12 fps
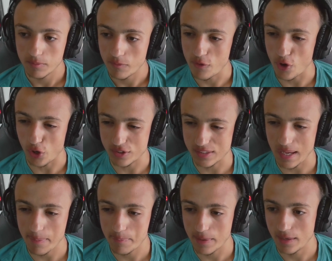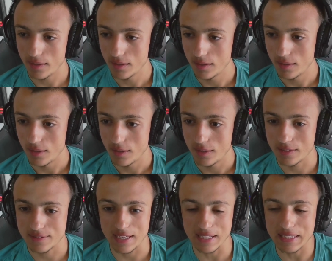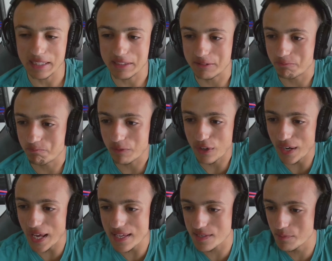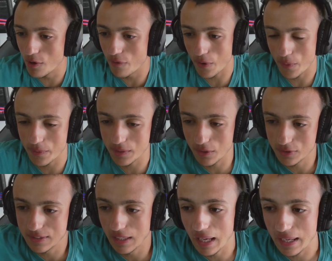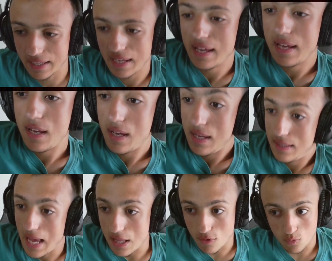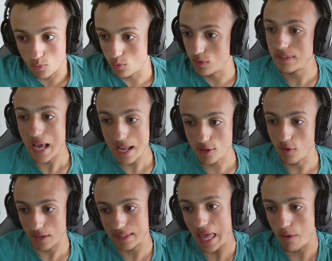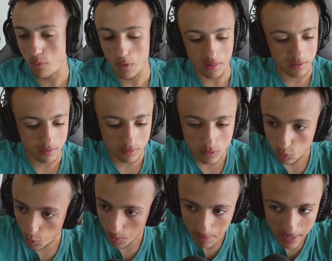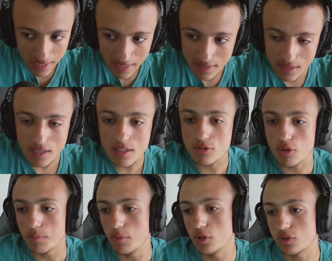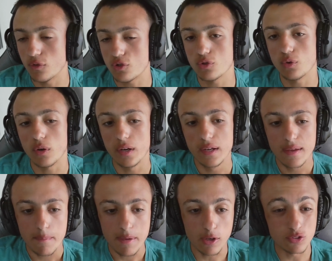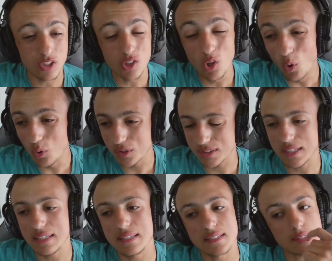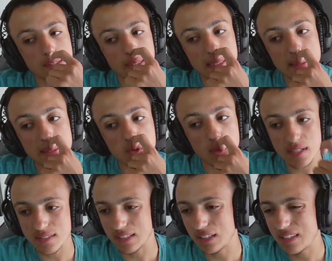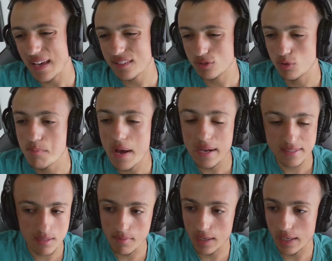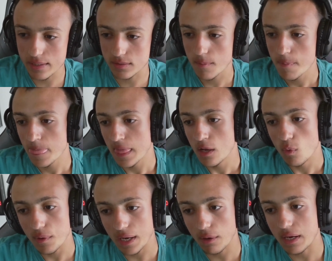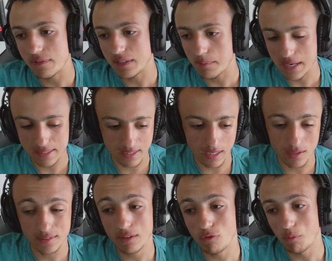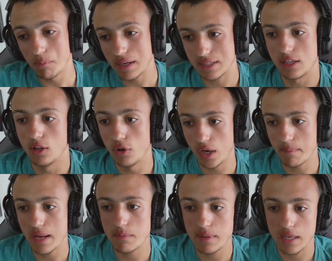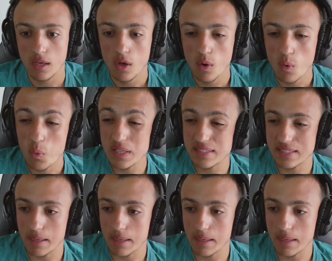Verstappen did that crazy move around the outside. That overtake will be in the history books for sure, because he knows he's in these races that he has to maximize without having the best car. And then from Barcelona, maybe with